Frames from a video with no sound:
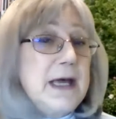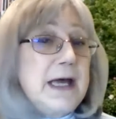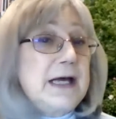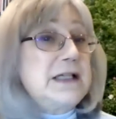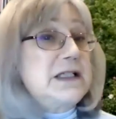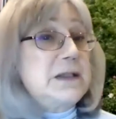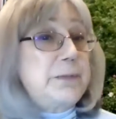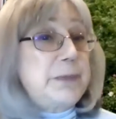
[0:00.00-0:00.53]

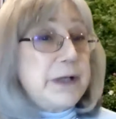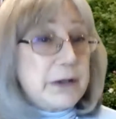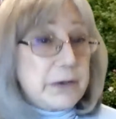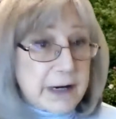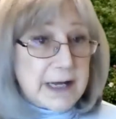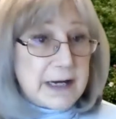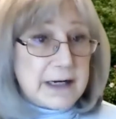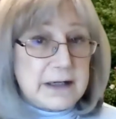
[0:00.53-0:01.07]
and
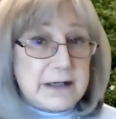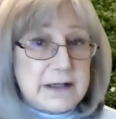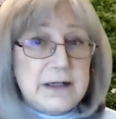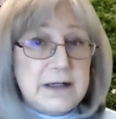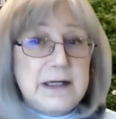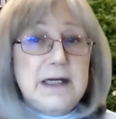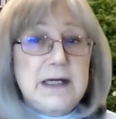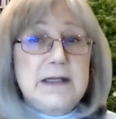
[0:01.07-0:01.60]
spearheaded
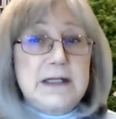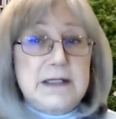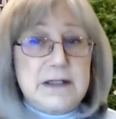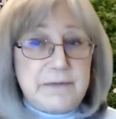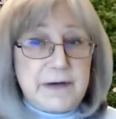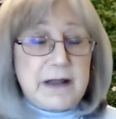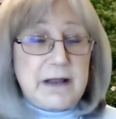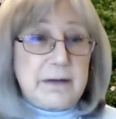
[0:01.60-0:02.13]
the
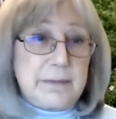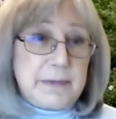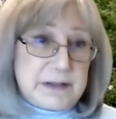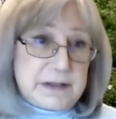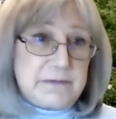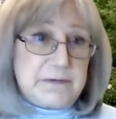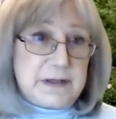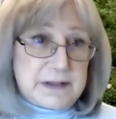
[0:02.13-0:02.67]
development
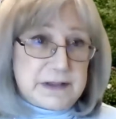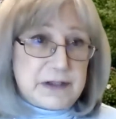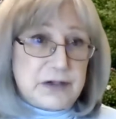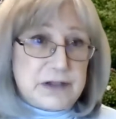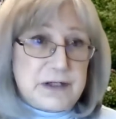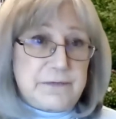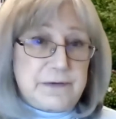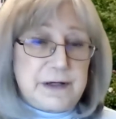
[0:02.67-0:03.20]
of this
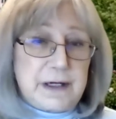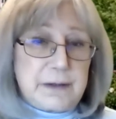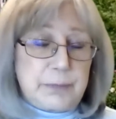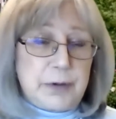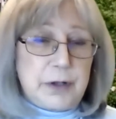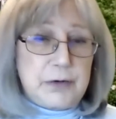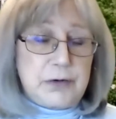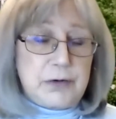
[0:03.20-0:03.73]
certificate
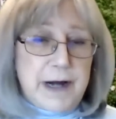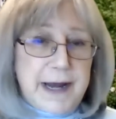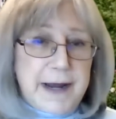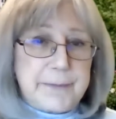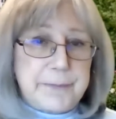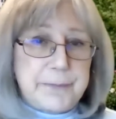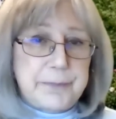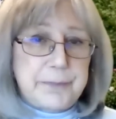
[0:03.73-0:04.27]
program.